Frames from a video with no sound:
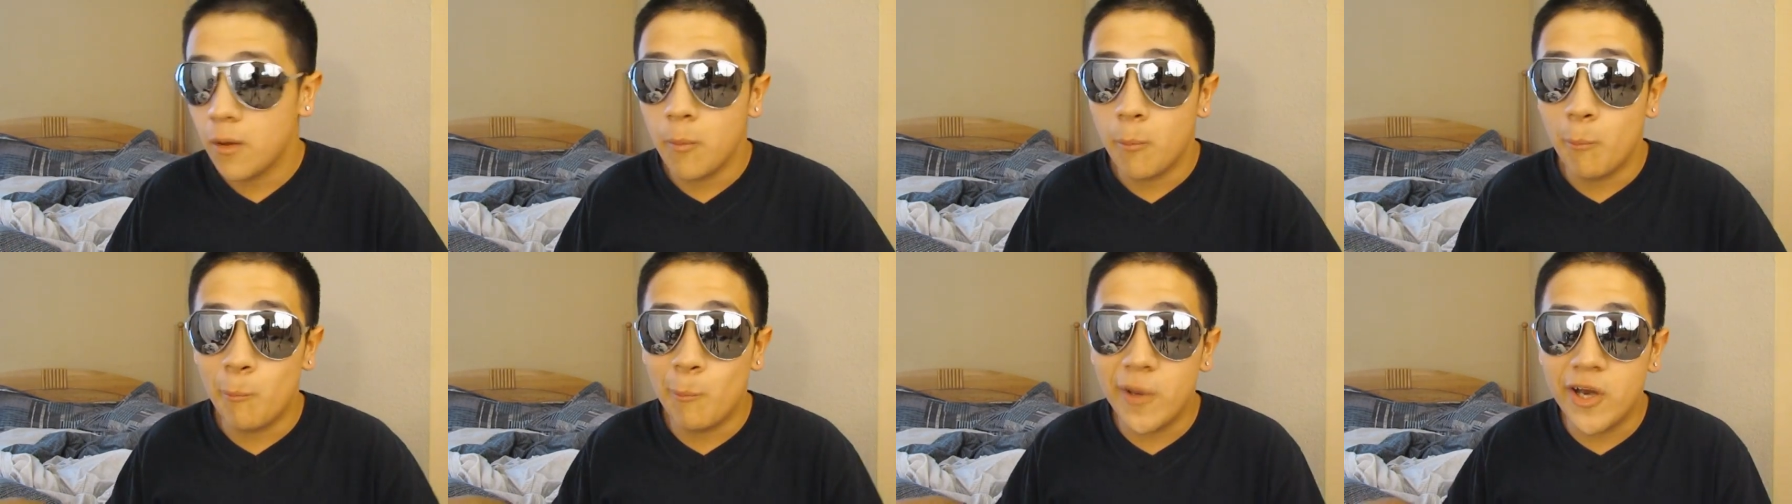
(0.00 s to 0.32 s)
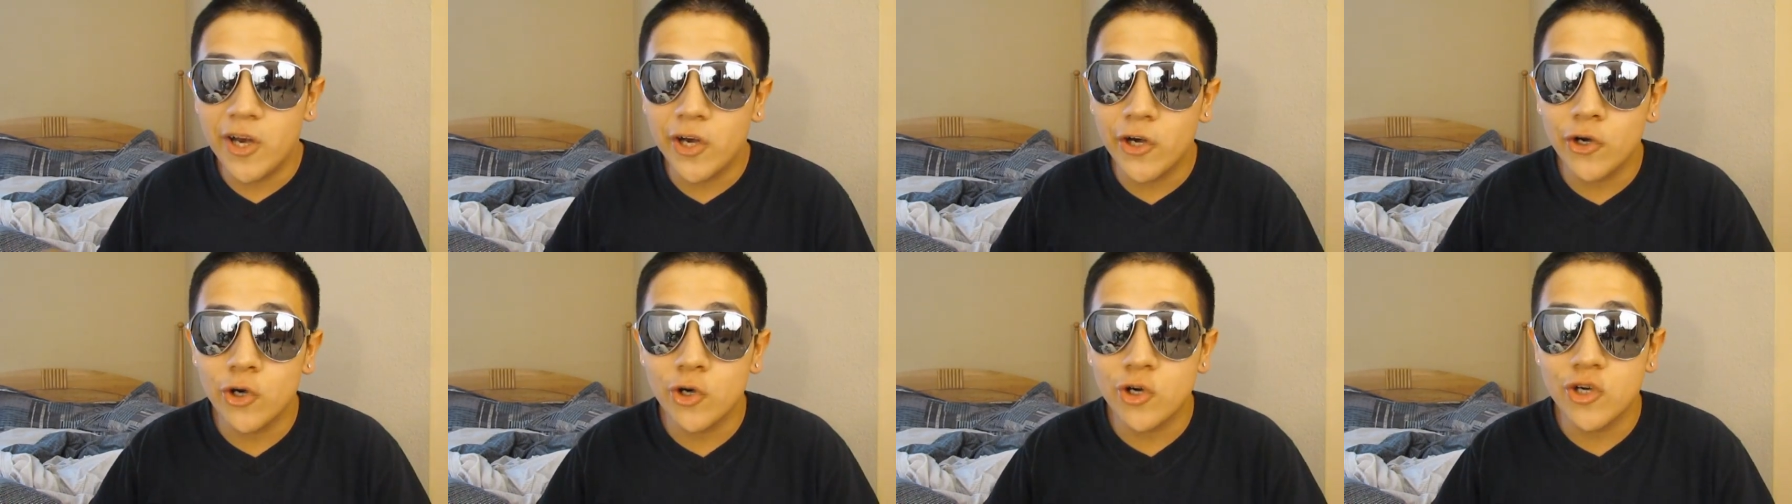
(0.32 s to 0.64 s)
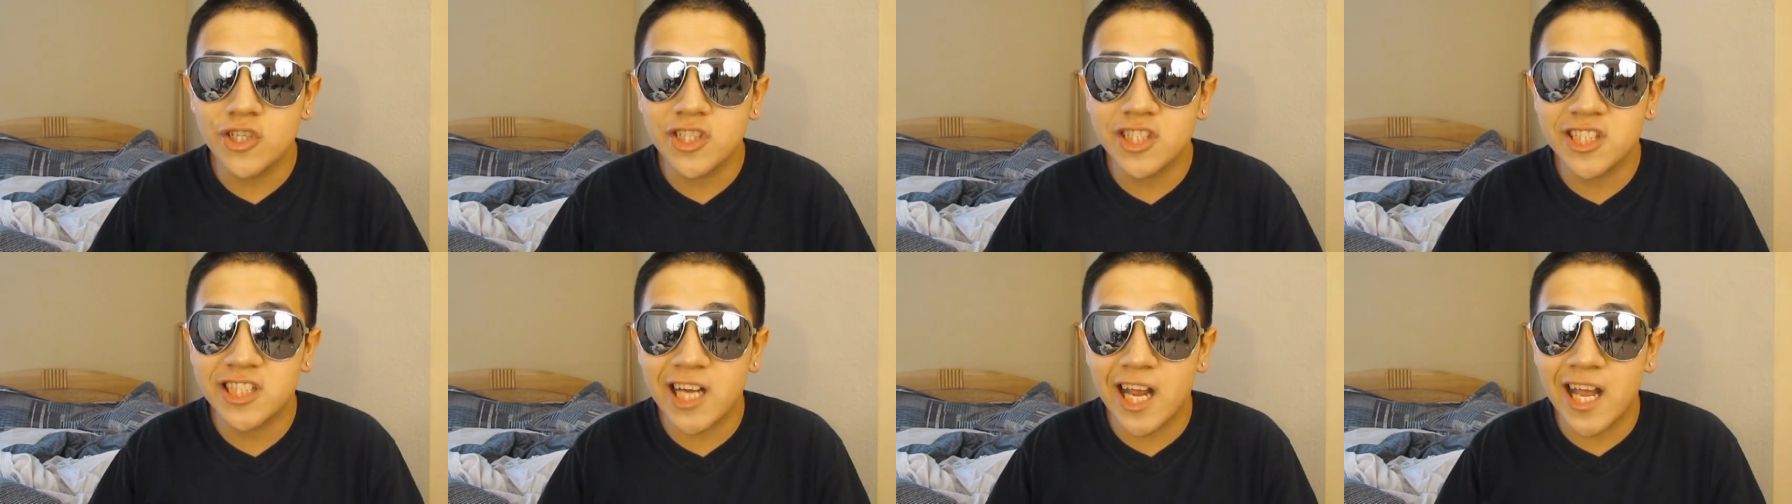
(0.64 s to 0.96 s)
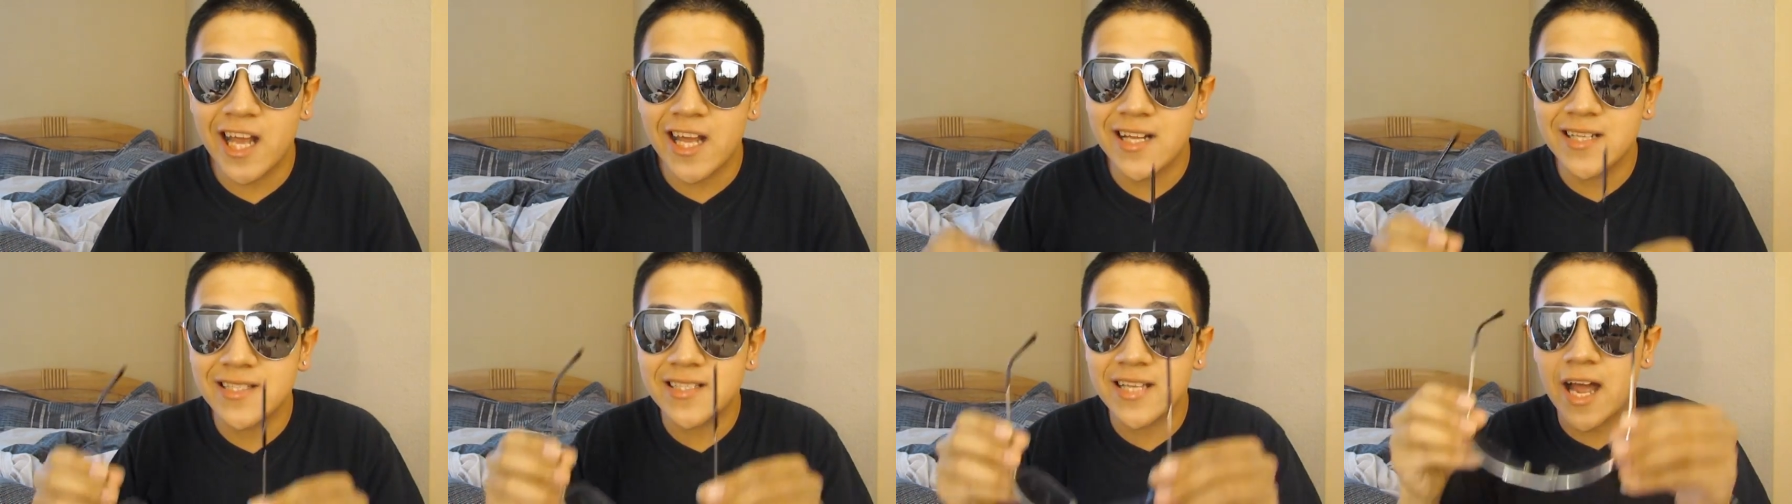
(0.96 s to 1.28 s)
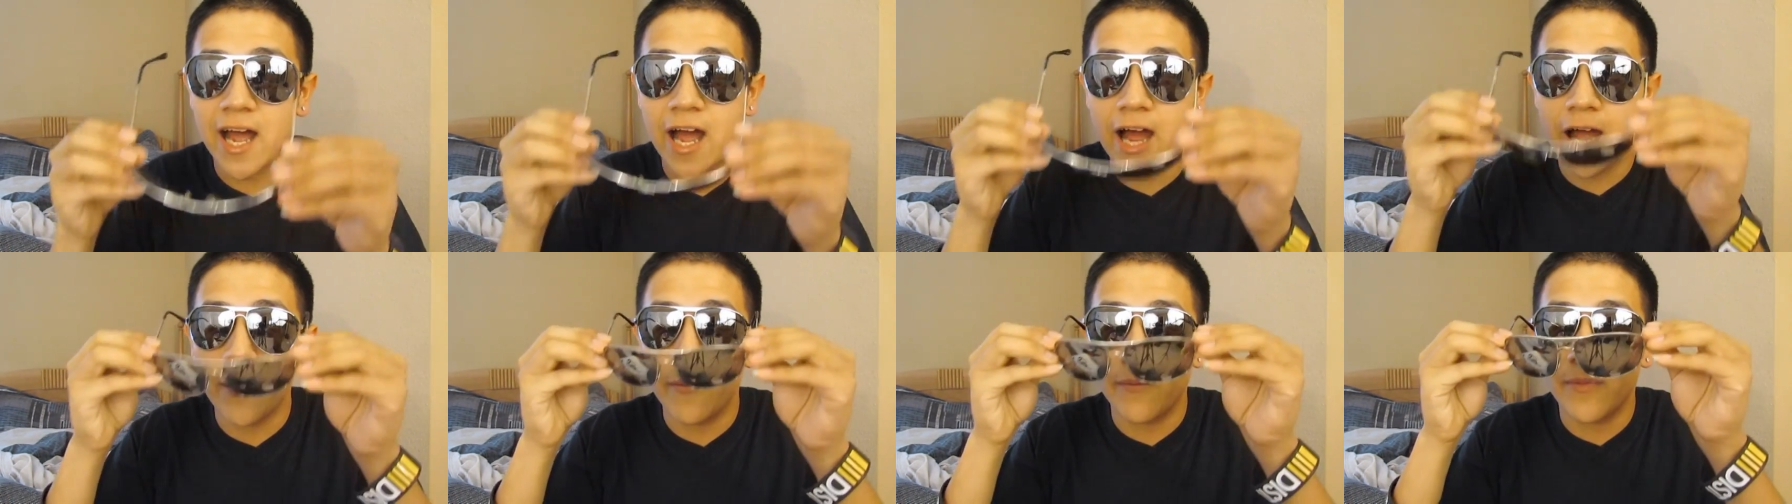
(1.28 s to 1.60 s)
mirror shade
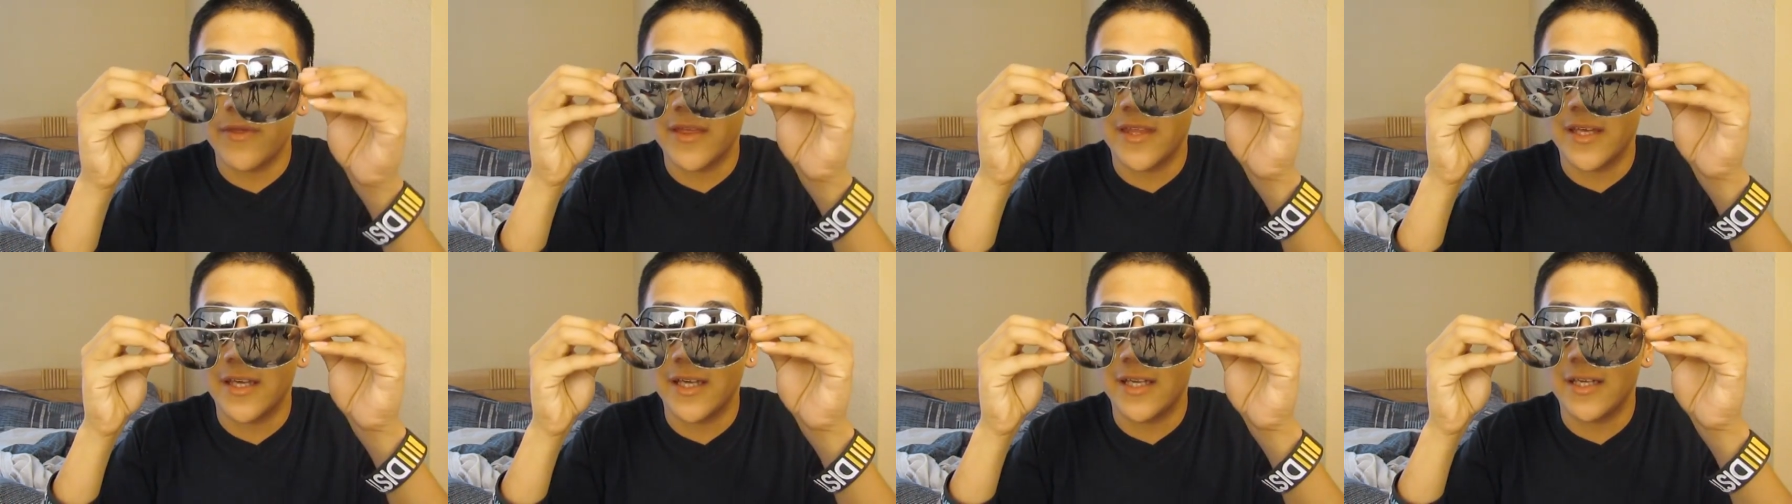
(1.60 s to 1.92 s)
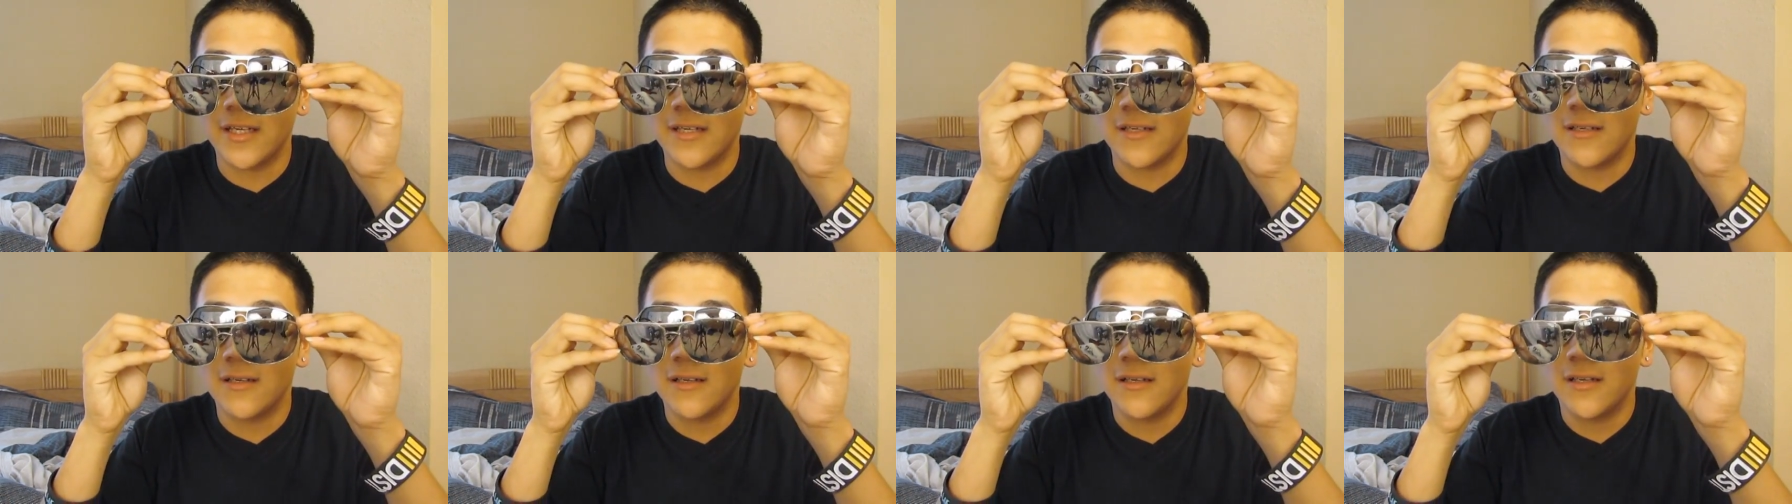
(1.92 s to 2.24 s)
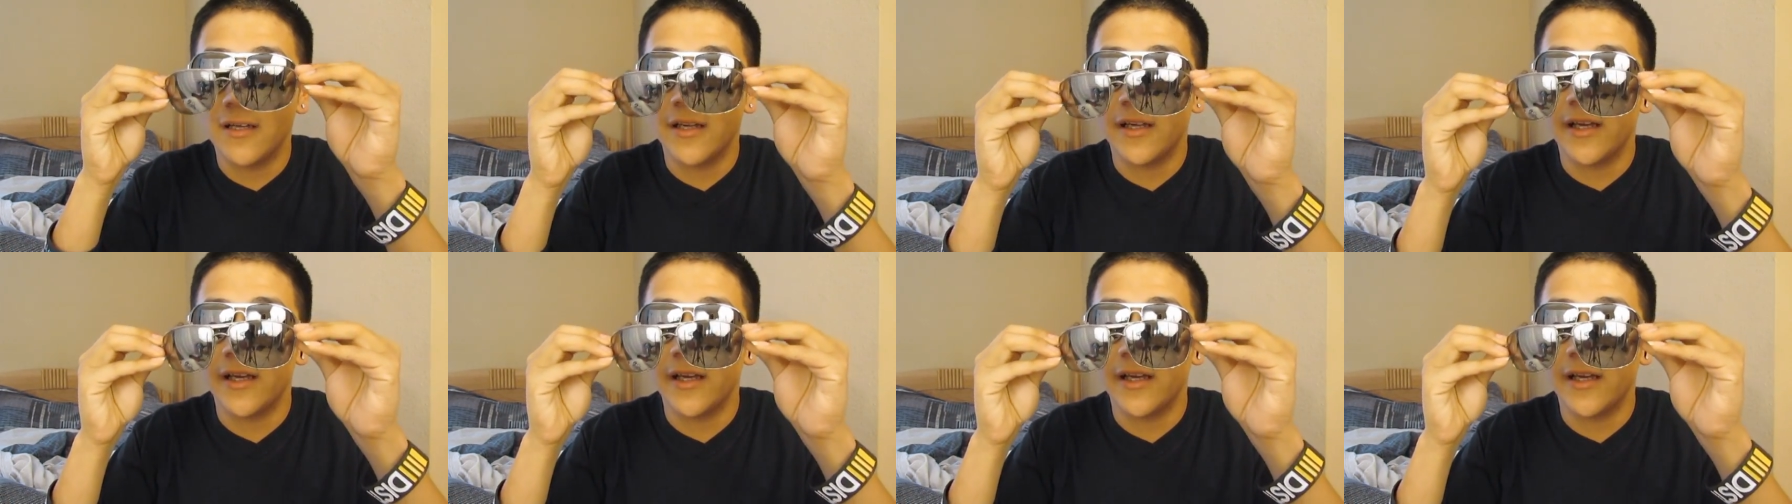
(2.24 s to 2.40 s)
type thing.